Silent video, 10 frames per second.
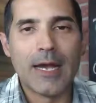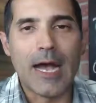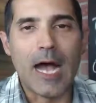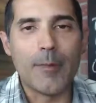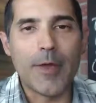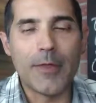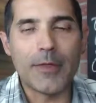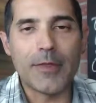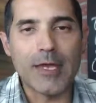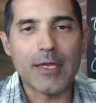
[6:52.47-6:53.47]

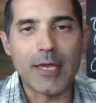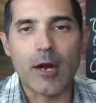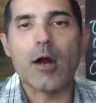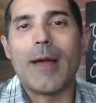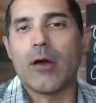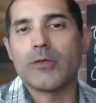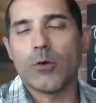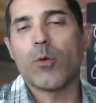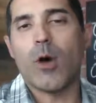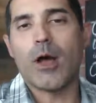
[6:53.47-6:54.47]
that they care about
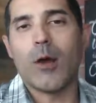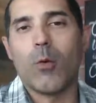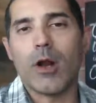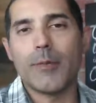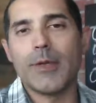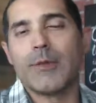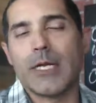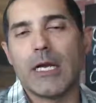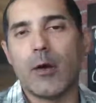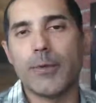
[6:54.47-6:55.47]
or want to be
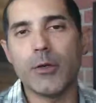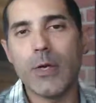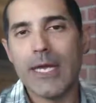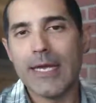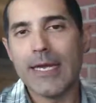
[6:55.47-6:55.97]
able to help you